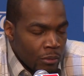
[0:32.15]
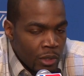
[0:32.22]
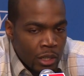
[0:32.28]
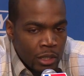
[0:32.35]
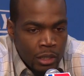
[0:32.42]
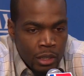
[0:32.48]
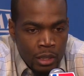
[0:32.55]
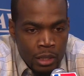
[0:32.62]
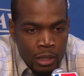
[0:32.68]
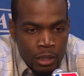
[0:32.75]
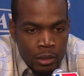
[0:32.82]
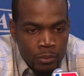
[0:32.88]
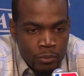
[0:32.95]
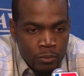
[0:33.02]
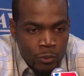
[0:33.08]
and
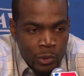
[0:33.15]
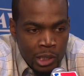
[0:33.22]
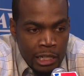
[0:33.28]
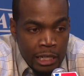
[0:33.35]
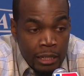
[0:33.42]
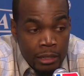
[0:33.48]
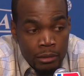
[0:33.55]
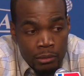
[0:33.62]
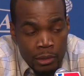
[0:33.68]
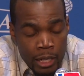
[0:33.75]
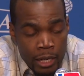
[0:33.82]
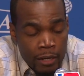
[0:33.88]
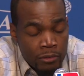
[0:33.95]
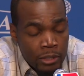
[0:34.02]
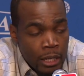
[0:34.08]
uh, we led at
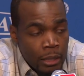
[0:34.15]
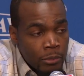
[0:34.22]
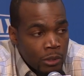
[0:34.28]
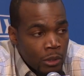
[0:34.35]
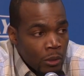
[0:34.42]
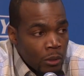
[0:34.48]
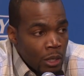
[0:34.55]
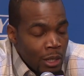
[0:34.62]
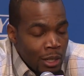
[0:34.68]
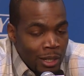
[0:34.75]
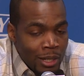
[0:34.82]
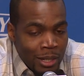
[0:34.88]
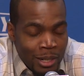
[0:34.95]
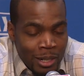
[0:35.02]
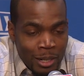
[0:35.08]
halftime. So
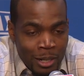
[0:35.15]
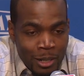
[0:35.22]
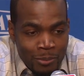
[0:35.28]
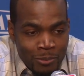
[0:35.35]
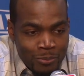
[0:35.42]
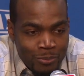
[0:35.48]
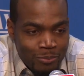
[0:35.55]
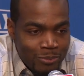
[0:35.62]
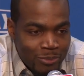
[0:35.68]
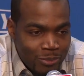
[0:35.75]
um,